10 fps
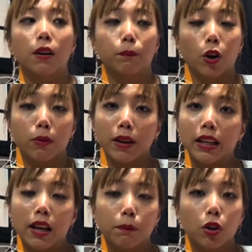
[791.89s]
on my
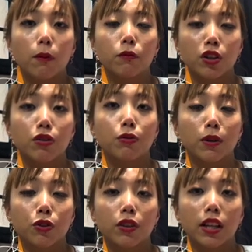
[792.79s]
laptop just to make
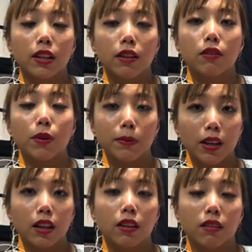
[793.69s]
sure that this
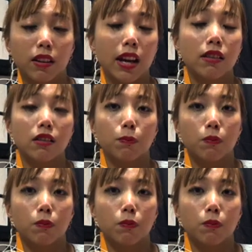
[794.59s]
website gets